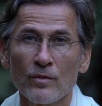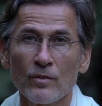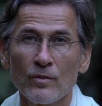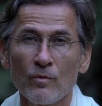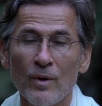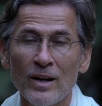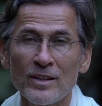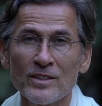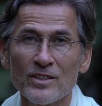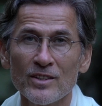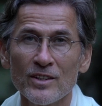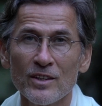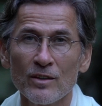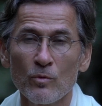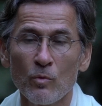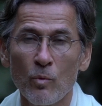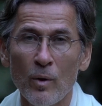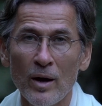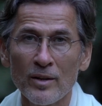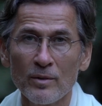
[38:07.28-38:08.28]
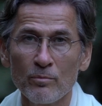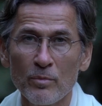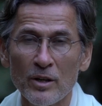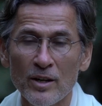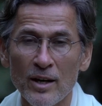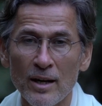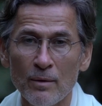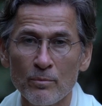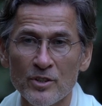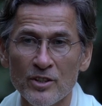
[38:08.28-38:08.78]
One's, one
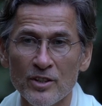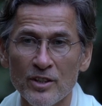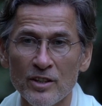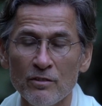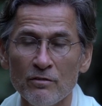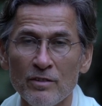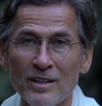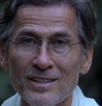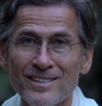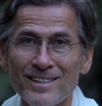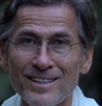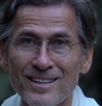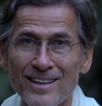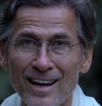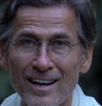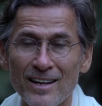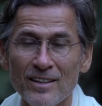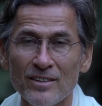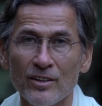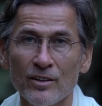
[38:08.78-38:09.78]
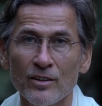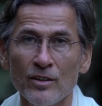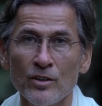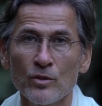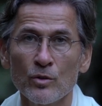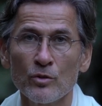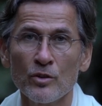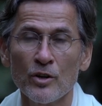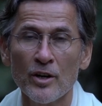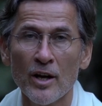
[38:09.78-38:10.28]
becomes the investigator
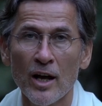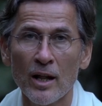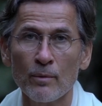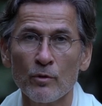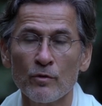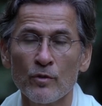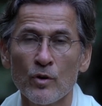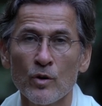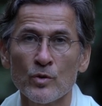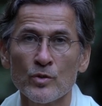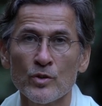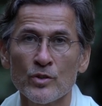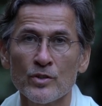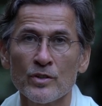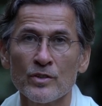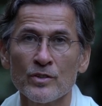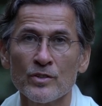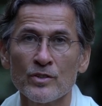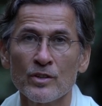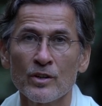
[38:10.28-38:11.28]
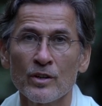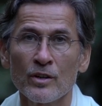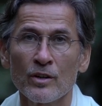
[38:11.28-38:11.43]
into the realm of consciousness,